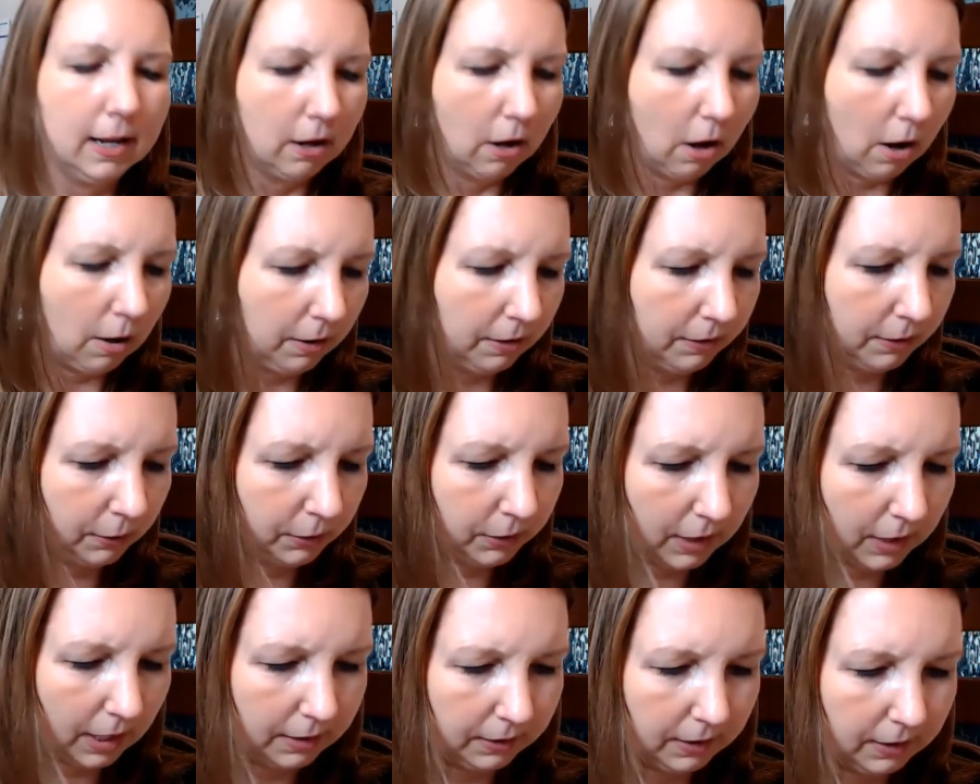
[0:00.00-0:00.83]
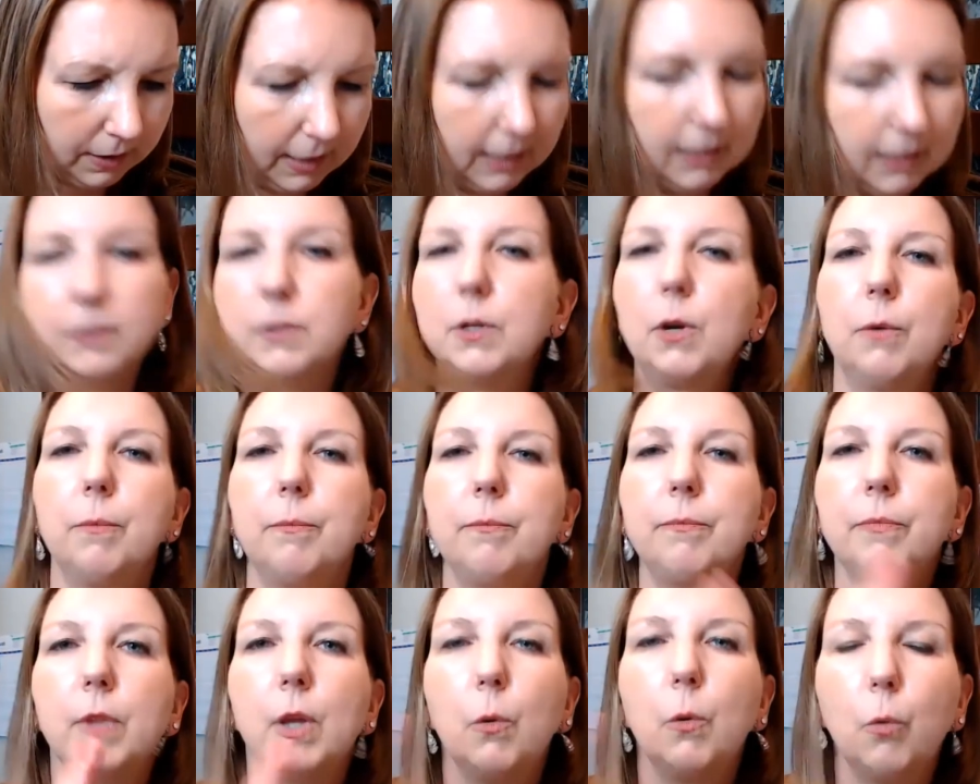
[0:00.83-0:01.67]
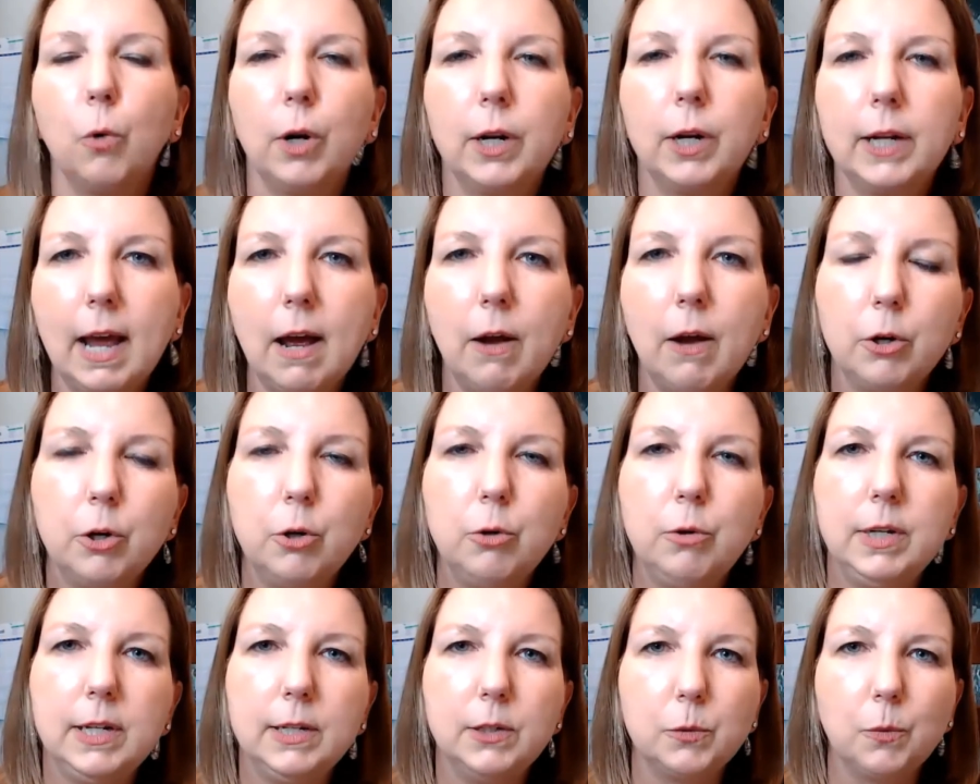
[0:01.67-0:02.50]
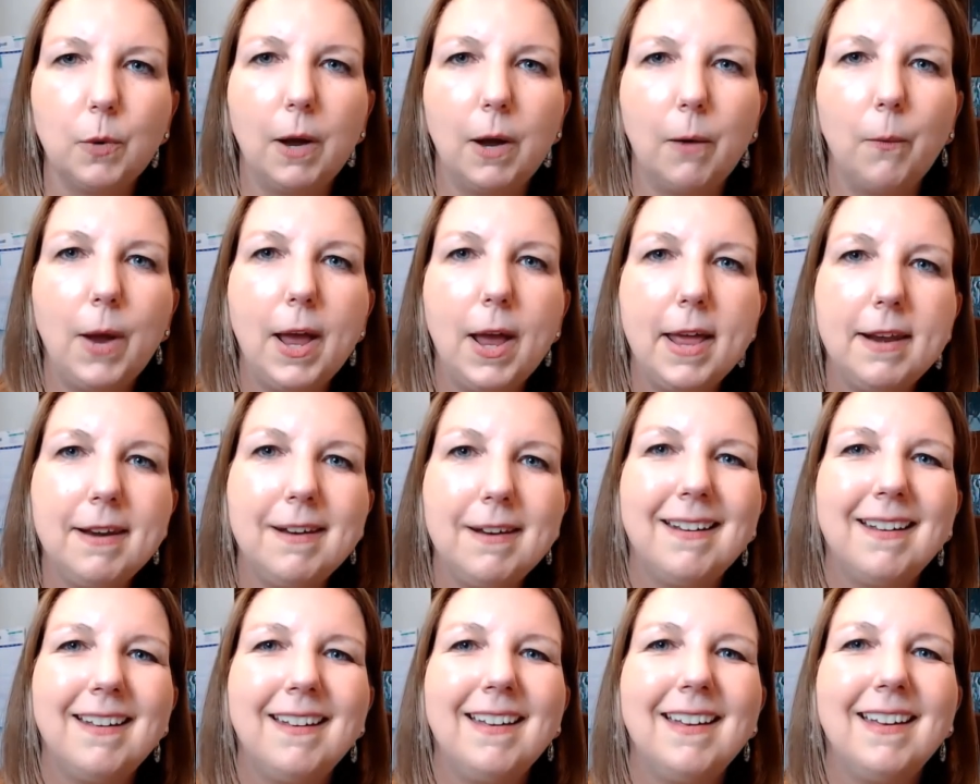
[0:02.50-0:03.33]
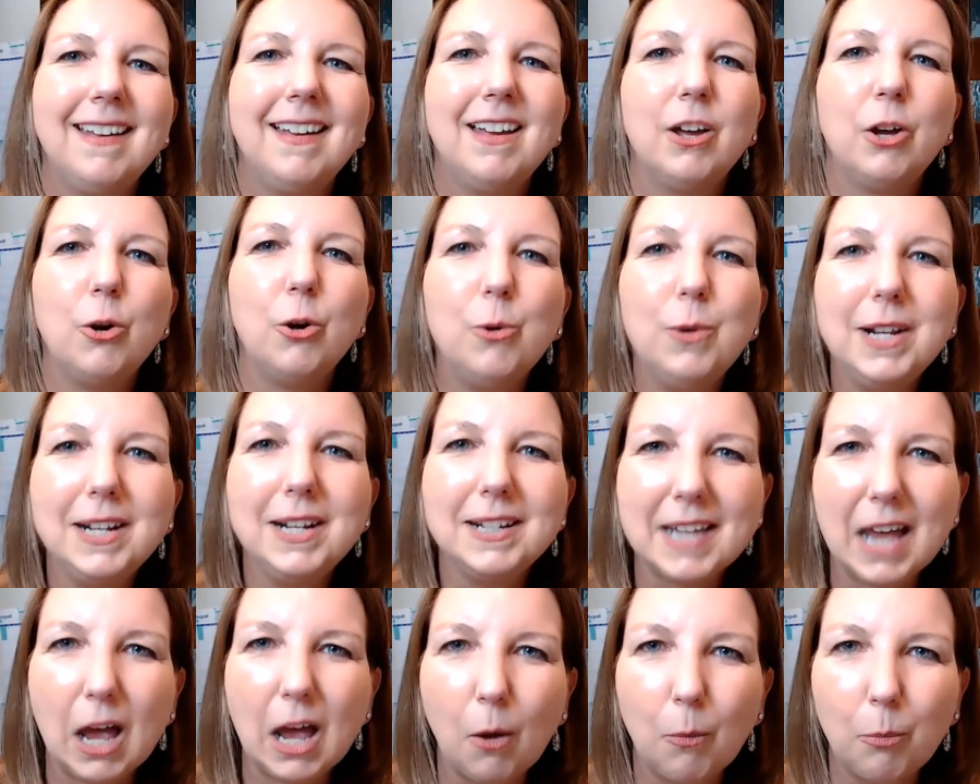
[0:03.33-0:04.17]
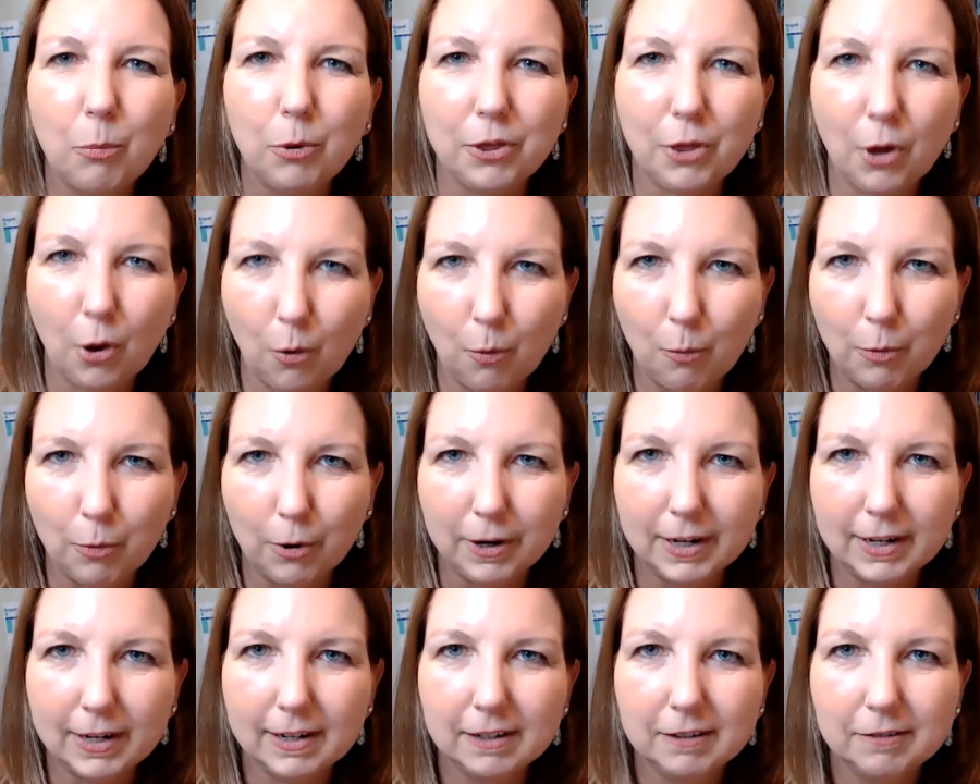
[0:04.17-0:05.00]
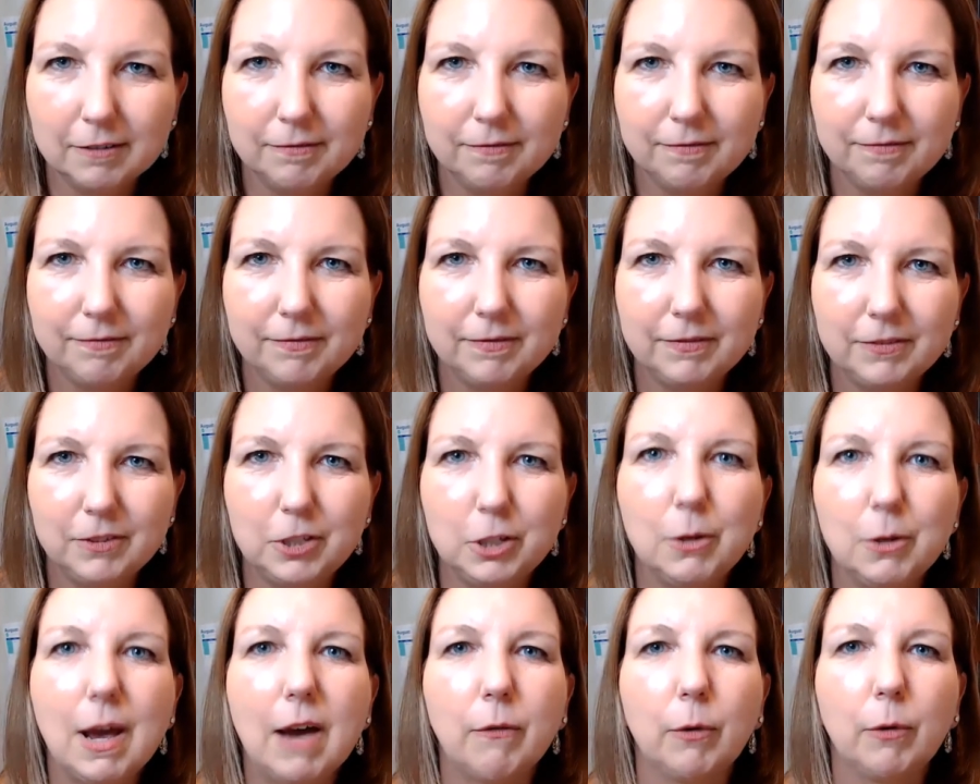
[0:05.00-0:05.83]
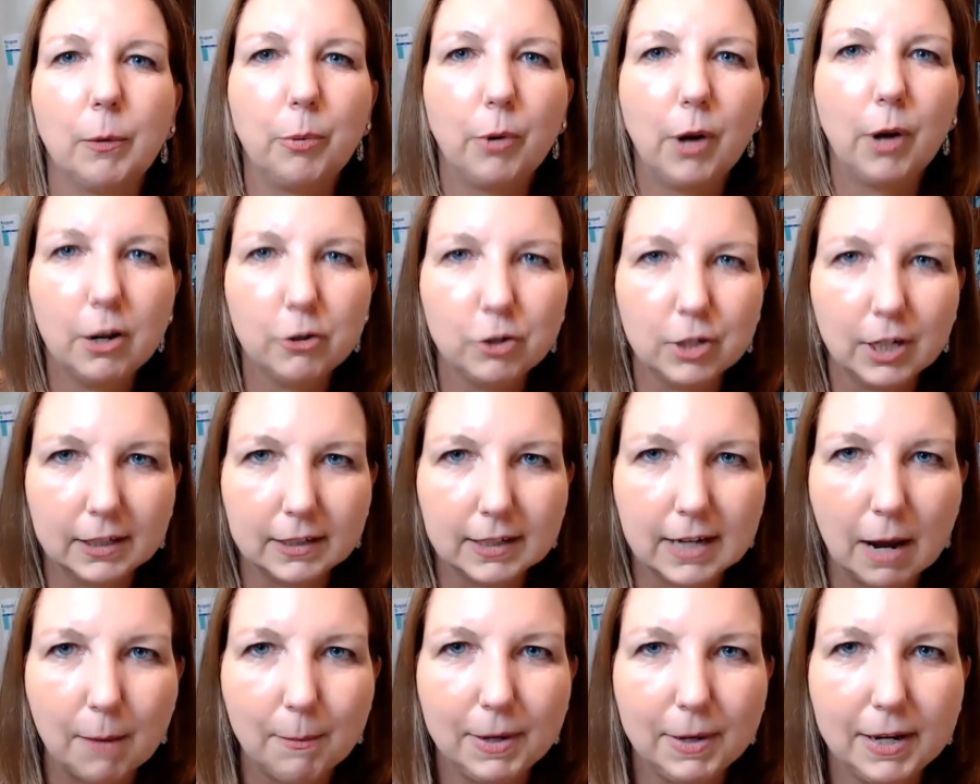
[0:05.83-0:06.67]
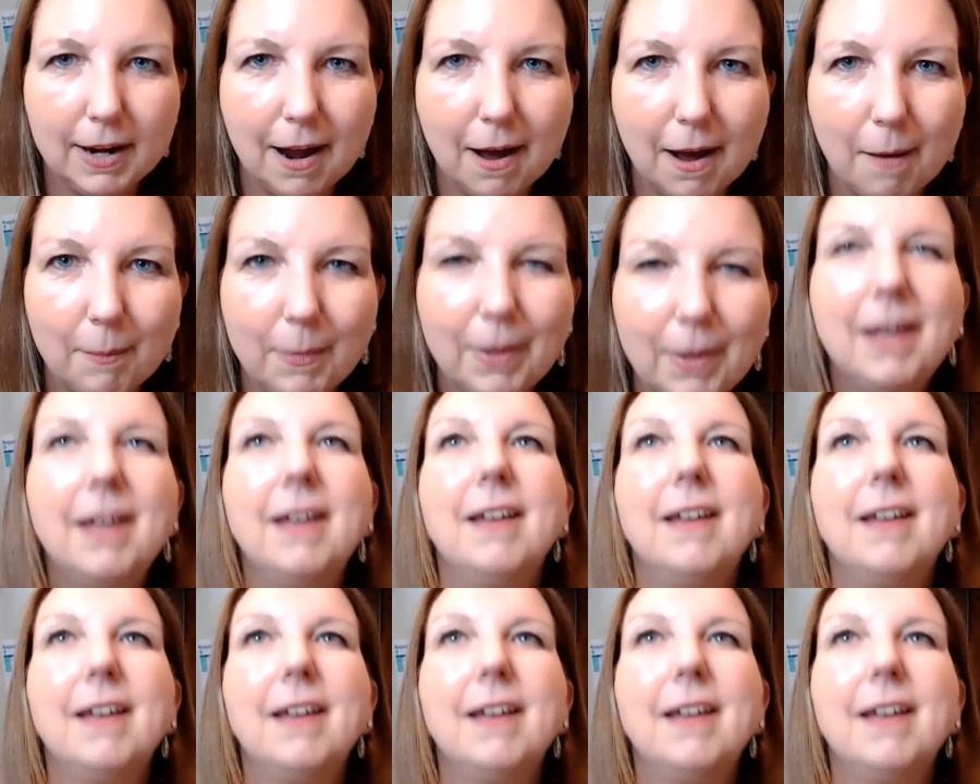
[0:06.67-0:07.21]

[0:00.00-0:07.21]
All of those kinds of things. So work out who needs what when, who needs help with homework? Do you have a project coming up?